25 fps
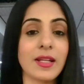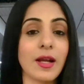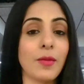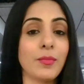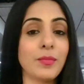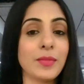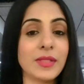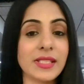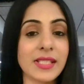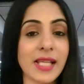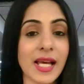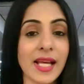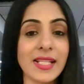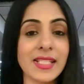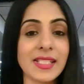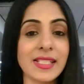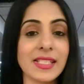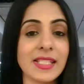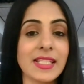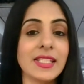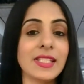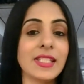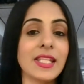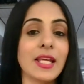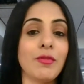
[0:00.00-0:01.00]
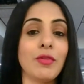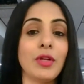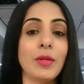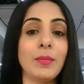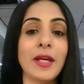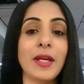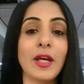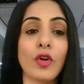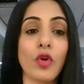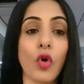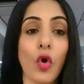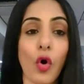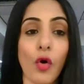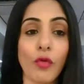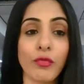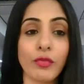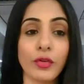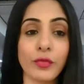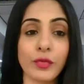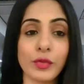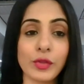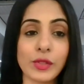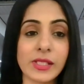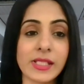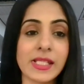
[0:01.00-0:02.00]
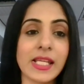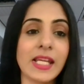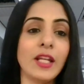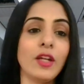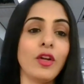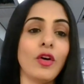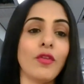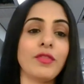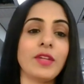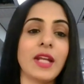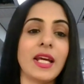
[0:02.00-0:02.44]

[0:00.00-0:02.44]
Now, besides this, there will be an offer for sale of